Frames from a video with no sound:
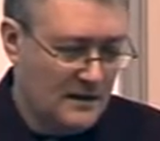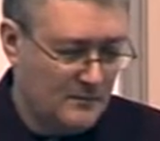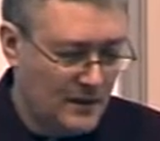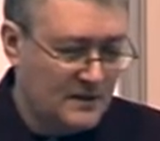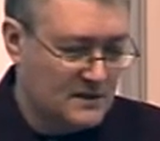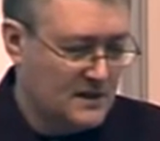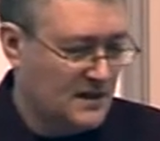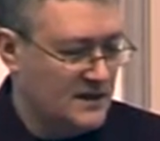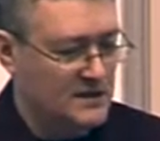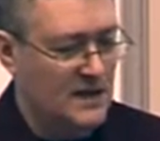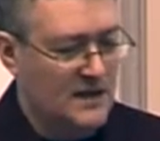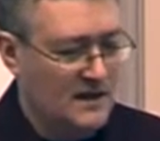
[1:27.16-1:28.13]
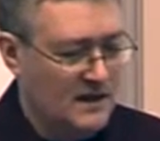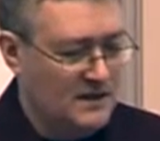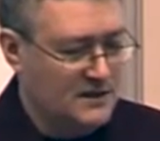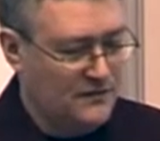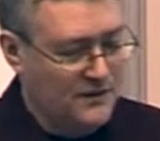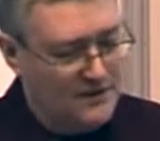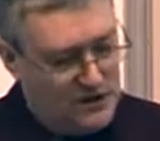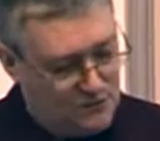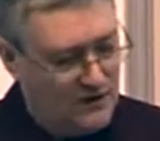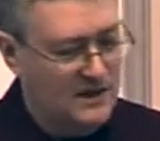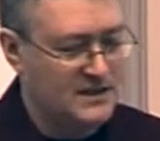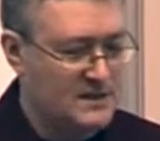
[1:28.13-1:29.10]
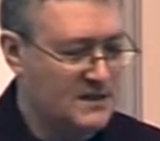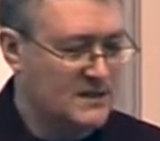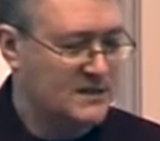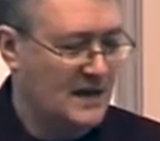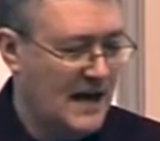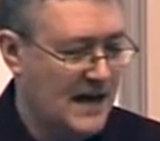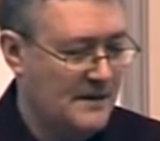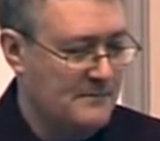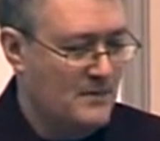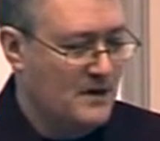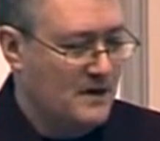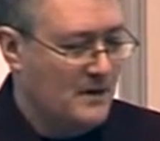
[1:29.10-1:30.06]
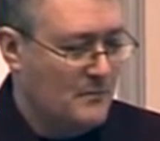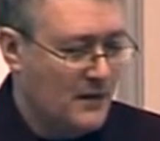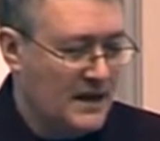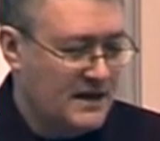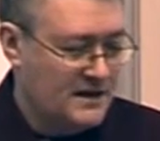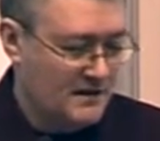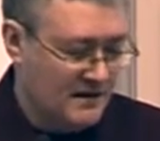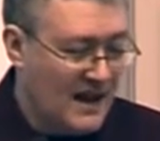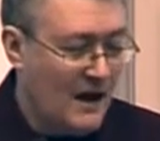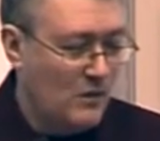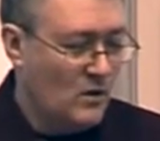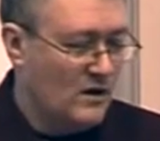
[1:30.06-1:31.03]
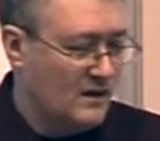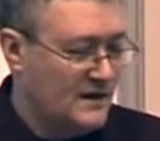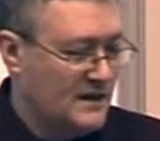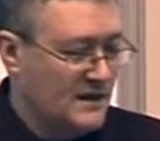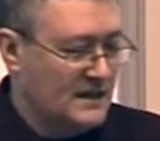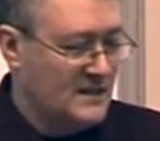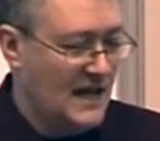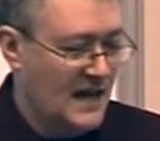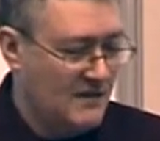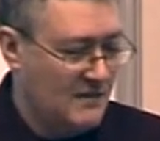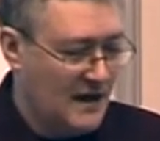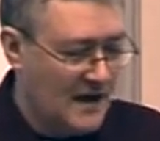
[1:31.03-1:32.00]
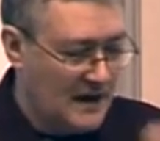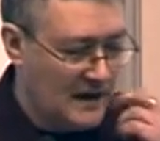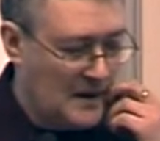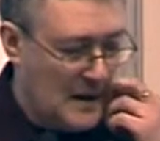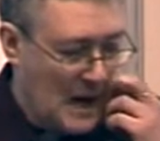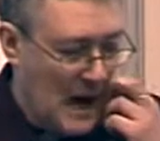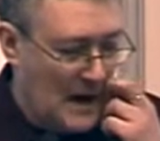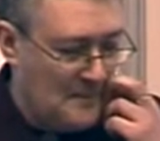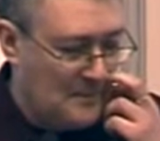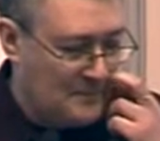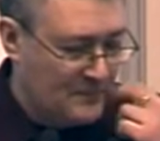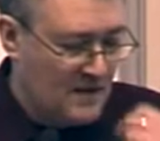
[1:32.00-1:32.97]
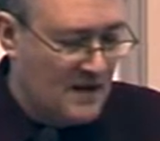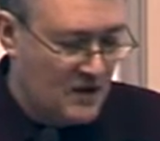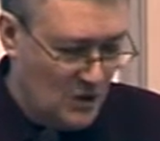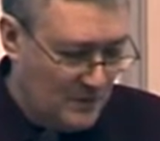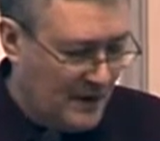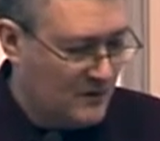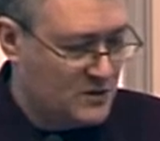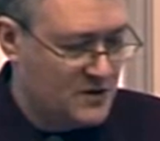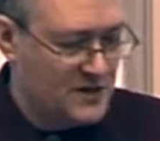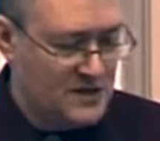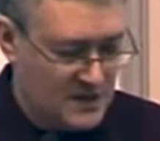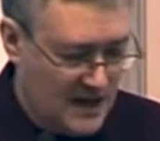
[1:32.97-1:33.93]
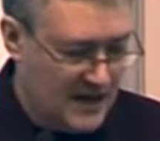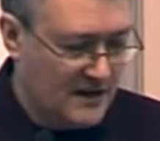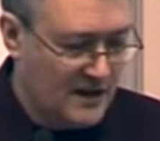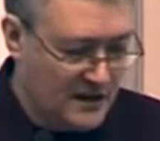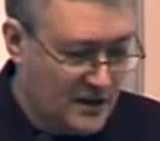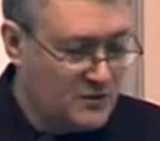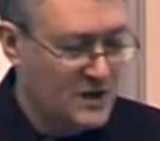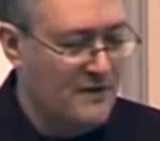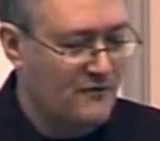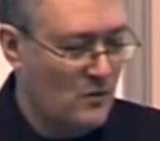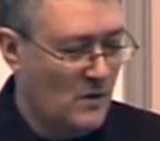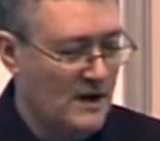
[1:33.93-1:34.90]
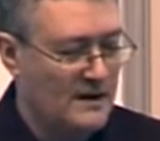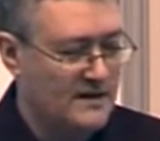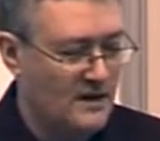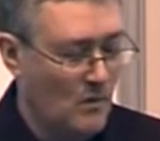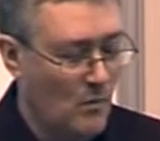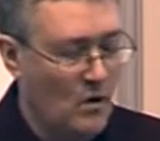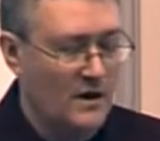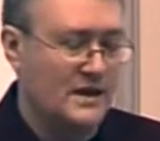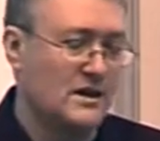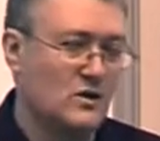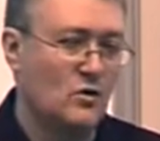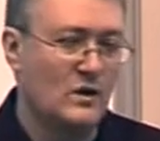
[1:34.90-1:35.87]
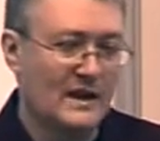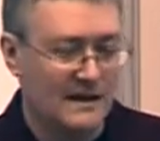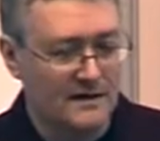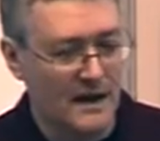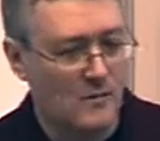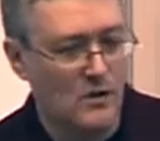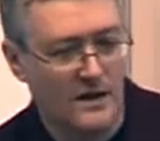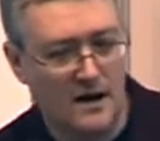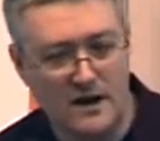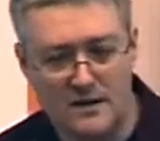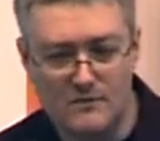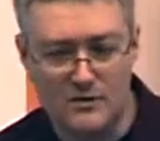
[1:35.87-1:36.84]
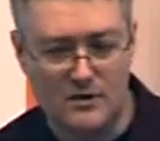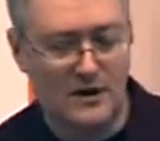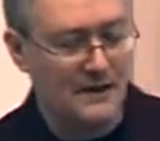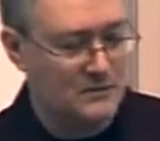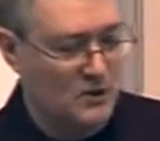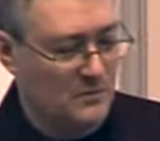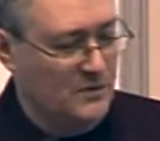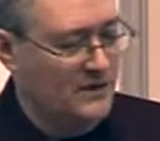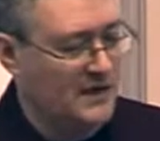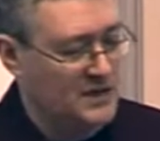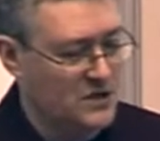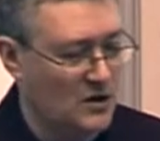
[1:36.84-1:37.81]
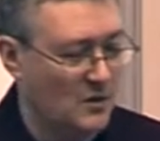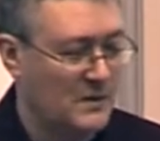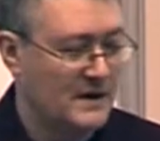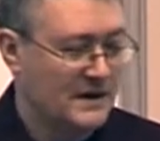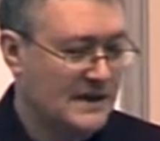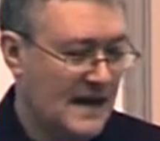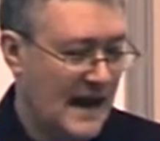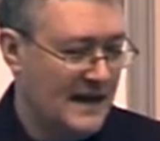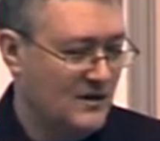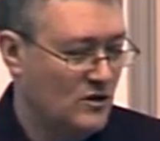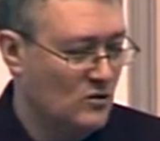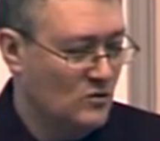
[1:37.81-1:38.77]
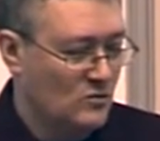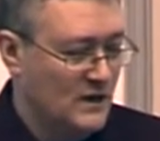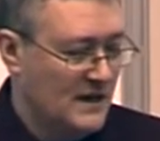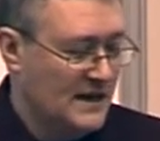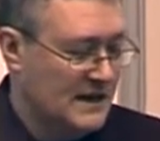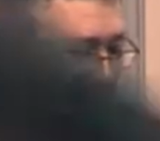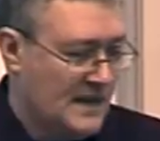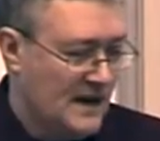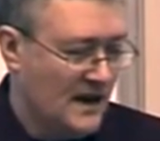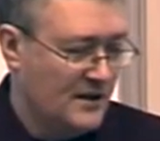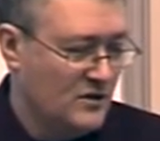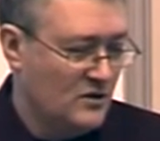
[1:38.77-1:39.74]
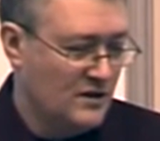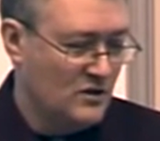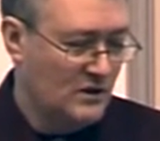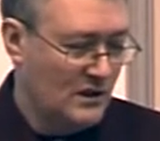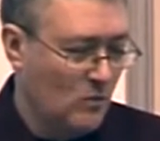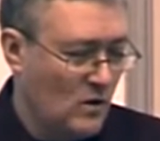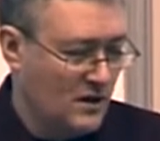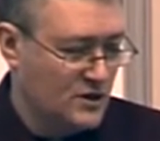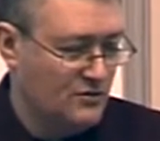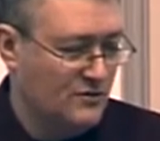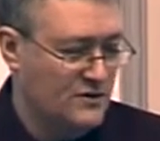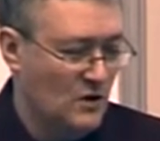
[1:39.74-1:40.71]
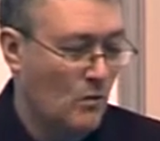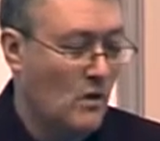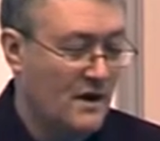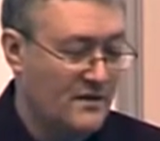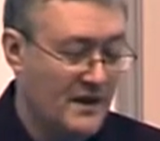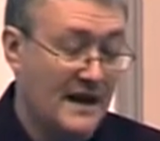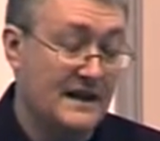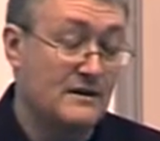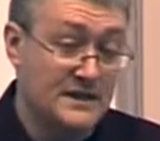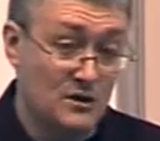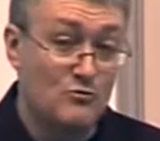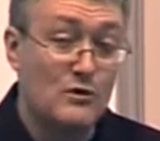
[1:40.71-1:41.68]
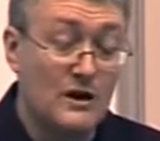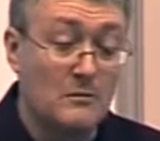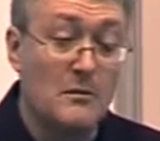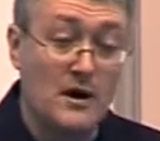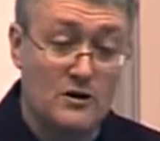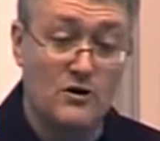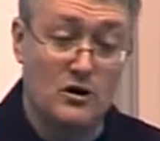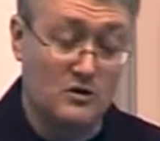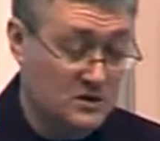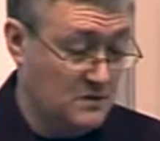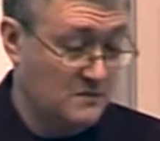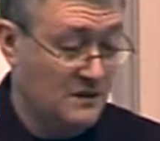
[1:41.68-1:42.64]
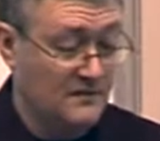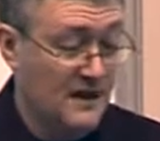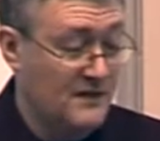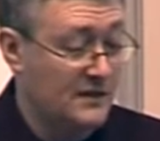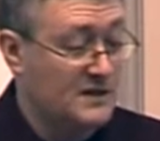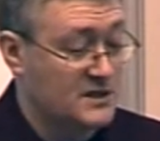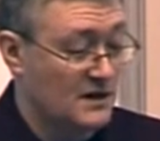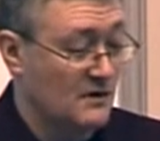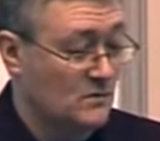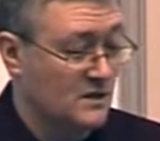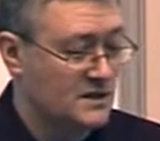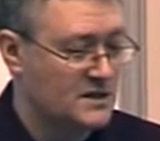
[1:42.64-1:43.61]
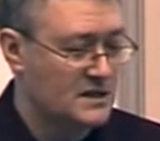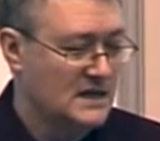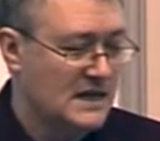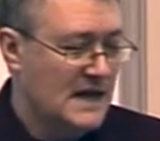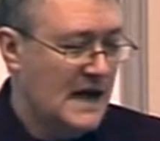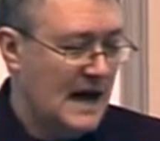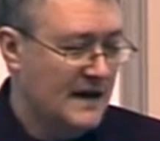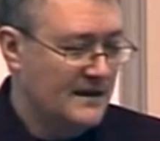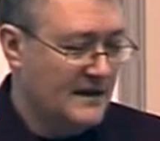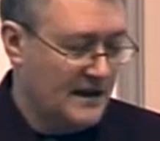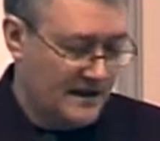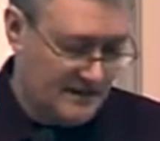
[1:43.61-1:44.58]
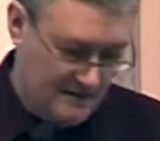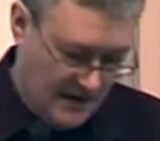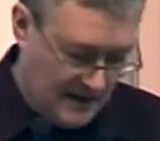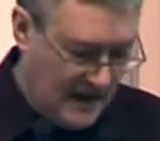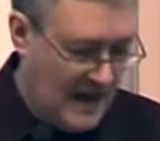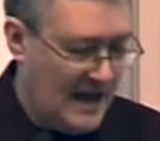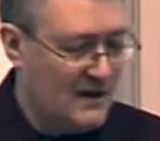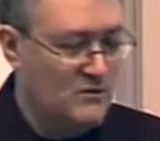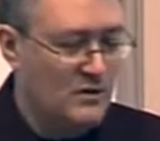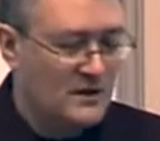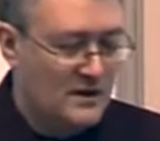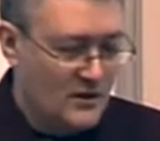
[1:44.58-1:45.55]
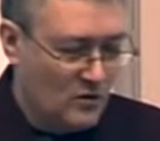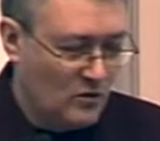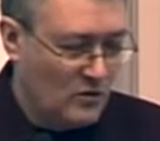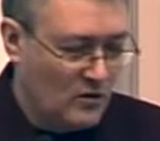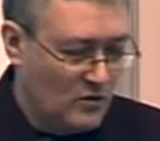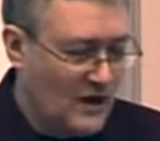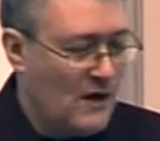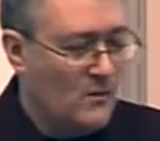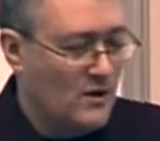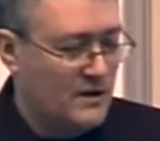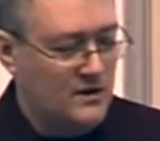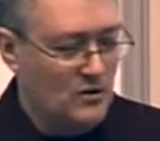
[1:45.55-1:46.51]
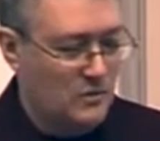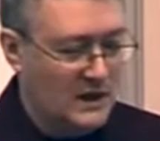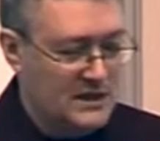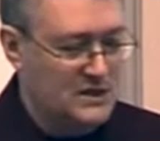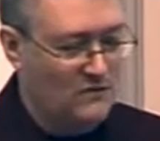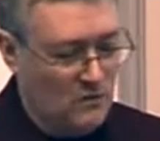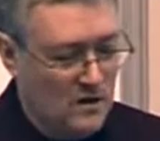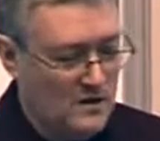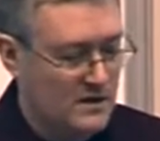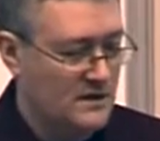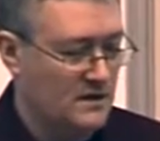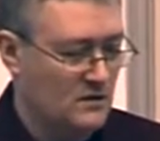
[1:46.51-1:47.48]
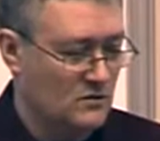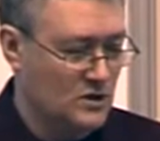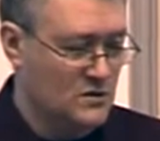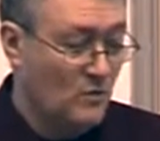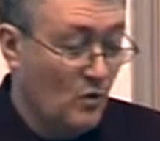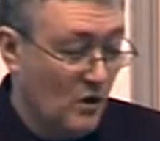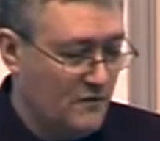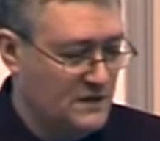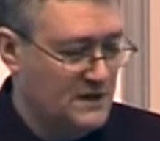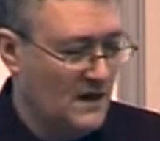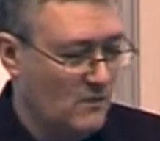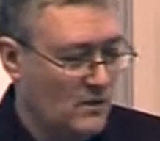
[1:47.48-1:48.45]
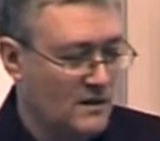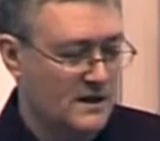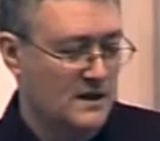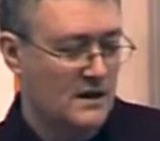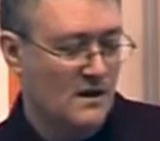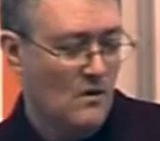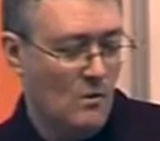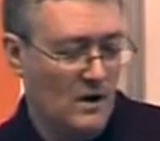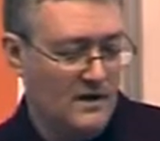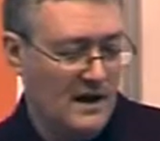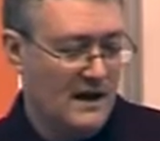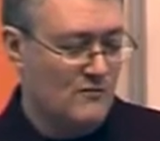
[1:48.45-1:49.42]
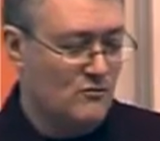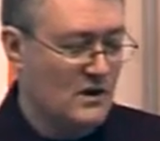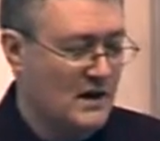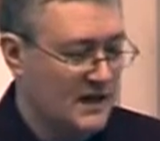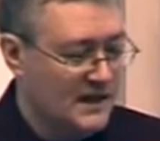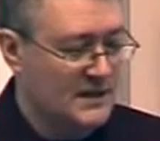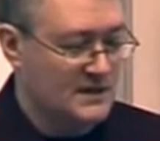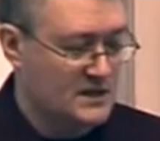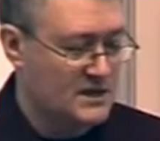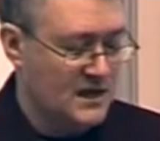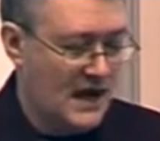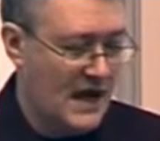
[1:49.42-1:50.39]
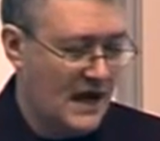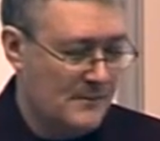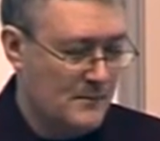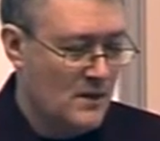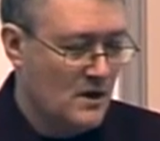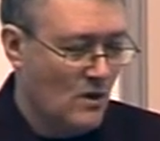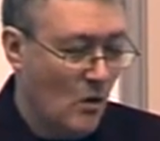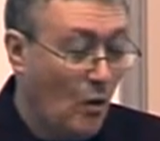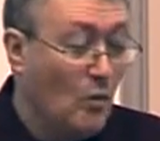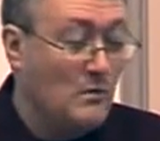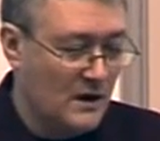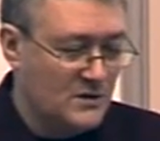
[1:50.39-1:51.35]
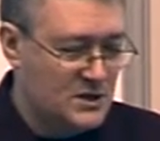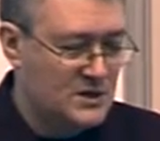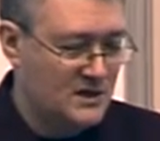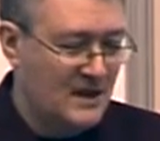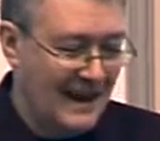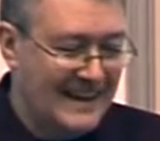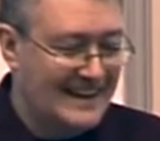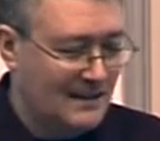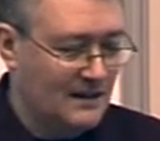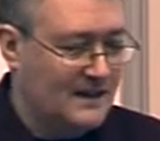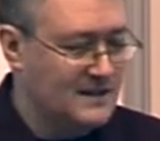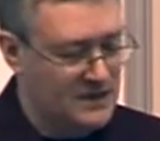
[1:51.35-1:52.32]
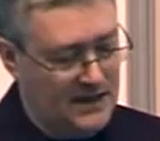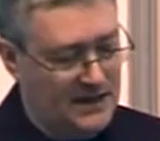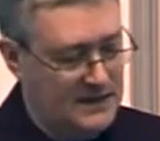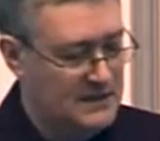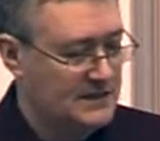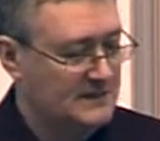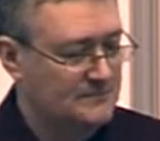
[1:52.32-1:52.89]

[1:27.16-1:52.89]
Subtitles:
built as a defense-related big network is now ubiquitous and used everywhere, and why your little network at home with your laptop and your desktop and your little wireless router, why that is a real microcosm of how the internet works, and how your network at your place of work, your small office network, why that really is almost a little internet.